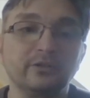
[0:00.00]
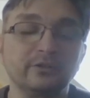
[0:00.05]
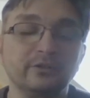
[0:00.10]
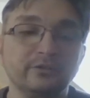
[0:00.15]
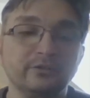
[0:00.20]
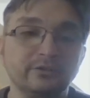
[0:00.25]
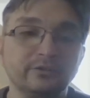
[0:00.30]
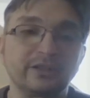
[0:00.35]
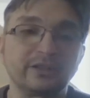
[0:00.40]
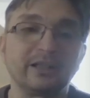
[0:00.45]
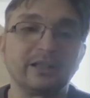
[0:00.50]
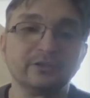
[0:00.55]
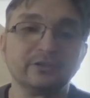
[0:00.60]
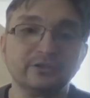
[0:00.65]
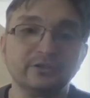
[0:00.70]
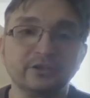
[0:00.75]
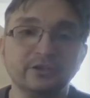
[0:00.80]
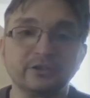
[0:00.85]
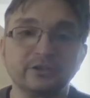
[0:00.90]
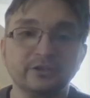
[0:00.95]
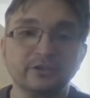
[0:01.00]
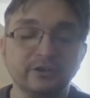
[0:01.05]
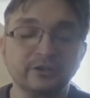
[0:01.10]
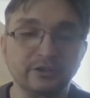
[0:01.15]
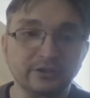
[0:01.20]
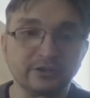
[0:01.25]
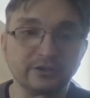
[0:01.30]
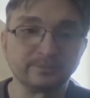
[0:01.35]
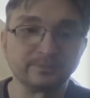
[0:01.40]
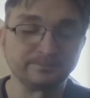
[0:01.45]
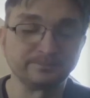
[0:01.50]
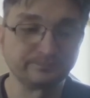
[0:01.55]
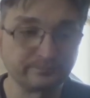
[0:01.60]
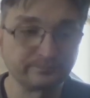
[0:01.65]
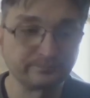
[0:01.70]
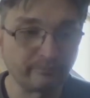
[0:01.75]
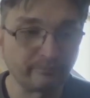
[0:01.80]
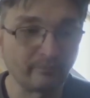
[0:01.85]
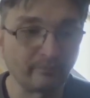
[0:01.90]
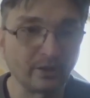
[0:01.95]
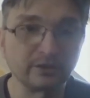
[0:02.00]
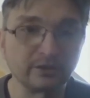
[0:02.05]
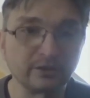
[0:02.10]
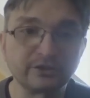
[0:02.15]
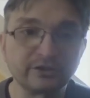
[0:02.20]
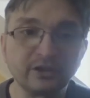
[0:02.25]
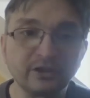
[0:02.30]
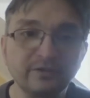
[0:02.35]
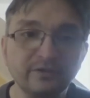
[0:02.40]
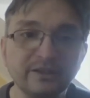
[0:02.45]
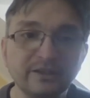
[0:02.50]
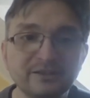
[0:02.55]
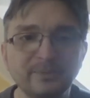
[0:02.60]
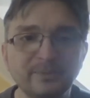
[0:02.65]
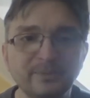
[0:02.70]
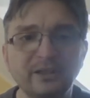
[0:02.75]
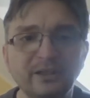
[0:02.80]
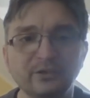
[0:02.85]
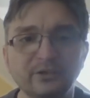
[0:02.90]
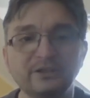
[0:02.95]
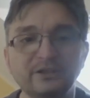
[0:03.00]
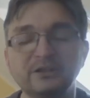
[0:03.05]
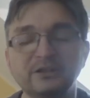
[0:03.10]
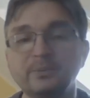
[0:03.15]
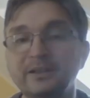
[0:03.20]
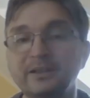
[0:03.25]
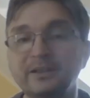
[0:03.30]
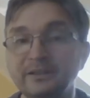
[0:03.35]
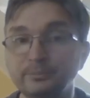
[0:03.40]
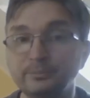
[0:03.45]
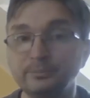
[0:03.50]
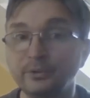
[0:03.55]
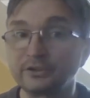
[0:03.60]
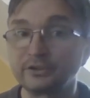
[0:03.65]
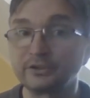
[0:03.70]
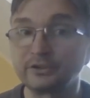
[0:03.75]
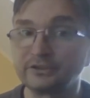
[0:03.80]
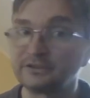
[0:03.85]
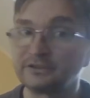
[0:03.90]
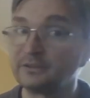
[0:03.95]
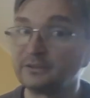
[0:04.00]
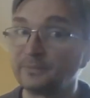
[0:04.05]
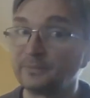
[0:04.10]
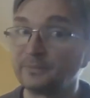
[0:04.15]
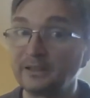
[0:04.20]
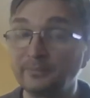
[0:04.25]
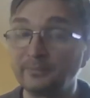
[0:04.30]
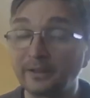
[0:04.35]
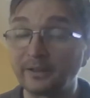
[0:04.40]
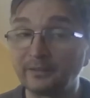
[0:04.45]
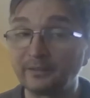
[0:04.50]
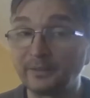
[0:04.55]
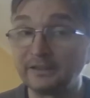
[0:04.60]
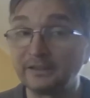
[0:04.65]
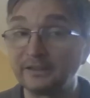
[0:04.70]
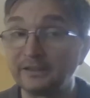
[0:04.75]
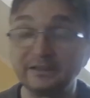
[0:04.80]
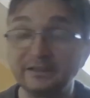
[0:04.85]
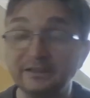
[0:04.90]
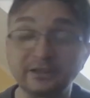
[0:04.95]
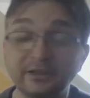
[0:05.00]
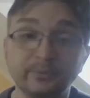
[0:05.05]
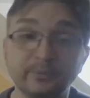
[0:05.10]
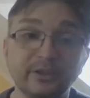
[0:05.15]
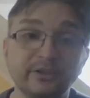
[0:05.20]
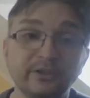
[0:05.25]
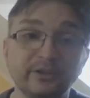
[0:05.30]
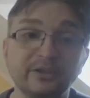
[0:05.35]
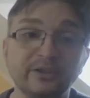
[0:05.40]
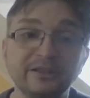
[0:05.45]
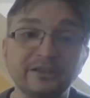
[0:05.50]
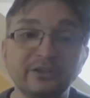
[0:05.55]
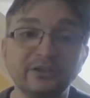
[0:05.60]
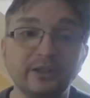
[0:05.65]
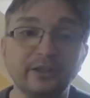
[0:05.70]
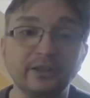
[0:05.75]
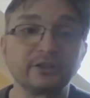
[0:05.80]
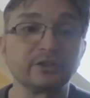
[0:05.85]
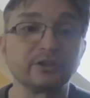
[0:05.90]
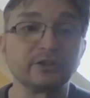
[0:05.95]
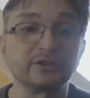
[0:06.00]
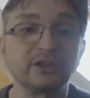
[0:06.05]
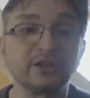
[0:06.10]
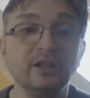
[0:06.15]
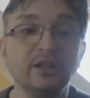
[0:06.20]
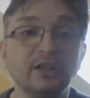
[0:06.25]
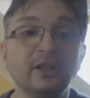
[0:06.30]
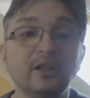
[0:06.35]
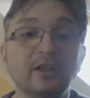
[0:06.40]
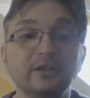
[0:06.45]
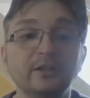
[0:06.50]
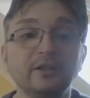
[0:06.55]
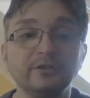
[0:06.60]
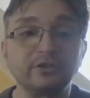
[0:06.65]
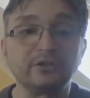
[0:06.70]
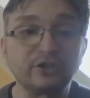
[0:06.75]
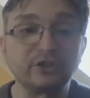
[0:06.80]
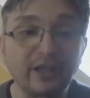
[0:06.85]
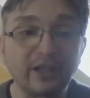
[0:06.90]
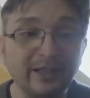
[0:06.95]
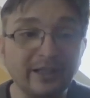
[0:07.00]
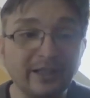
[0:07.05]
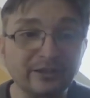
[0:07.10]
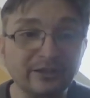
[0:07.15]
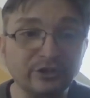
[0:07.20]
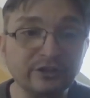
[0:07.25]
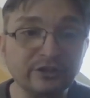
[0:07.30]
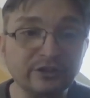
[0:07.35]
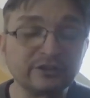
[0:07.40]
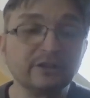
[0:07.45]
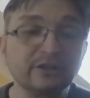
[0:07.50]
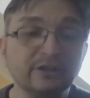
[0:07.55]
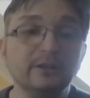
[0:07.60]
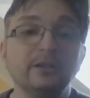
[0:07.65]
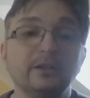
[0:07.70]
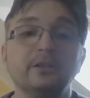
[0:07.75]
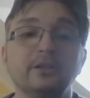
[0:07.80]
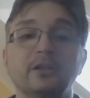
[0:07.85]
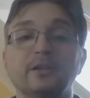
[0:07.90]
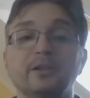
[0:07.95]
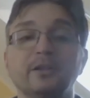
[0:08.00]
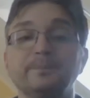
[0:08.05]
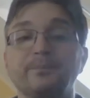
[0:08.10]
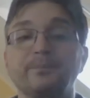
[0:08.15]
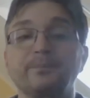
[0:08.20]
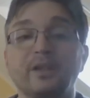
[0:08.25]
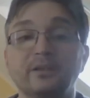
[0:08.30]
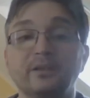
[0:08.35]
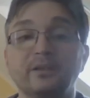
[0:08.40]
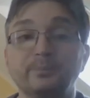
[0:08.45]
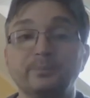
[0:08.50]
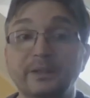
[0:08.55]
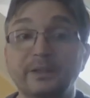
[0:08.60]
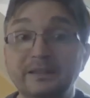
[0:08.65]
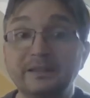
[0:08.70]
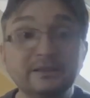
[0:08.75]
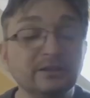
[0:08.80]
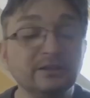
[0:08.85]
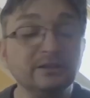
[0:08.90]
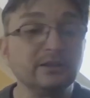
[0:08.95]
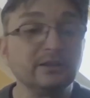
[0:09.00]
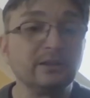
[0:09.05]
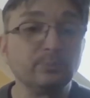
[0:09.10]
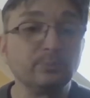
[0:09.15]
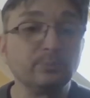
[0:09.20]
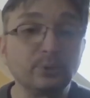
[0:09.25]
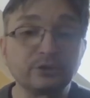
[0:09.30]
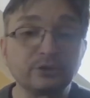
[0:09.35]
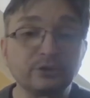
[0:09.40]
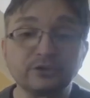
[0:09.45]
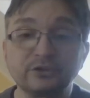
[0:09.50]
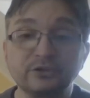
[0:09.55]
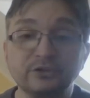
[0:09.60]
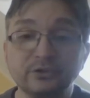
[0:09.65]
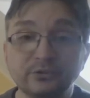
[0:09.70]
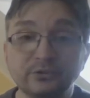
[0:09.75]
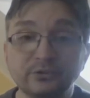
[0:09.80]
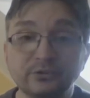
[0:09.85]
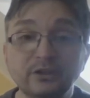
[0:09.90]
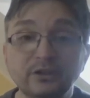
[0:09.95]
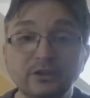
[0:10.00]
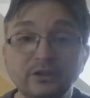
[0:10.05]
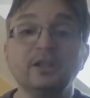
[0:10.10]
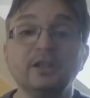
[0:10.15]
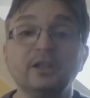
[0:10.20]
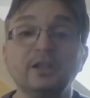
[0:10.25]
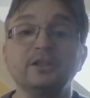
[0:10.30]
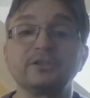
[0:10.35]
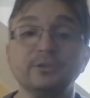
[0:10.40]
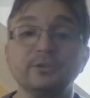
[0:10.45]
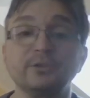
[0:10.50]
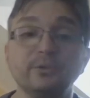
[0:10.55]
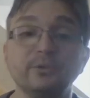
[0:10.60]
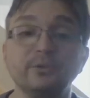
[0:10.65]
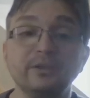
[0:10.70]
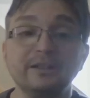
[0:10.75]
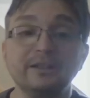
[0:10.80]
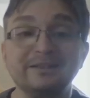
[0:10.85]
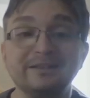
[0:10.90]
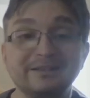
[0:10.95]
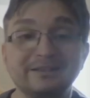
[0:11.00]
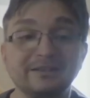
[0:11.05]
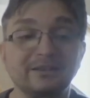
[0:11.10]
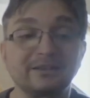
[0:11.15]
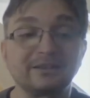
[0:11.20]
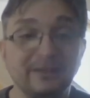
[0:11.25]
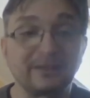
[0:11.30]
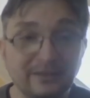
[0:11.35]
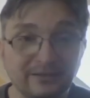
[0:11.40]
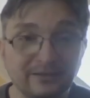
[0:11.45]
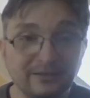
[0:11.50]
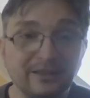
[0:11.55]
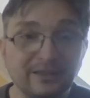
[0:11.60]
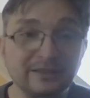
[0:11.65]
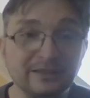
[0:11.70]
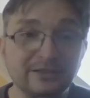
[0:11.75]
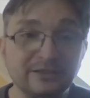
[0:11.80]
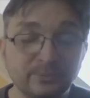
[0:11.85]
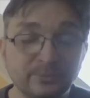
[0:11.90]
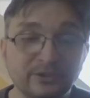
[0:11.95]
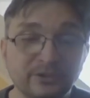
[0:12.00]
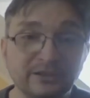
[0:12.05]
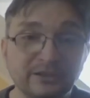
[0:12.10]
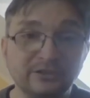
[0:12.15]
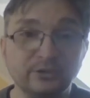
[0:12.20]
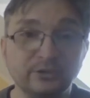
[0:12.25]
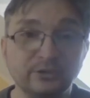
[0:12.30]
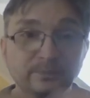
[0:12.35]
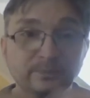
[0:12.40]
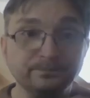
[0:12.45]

around the surface, because it's very important in many intermolecular interactions. The charges play important role, so it's customary to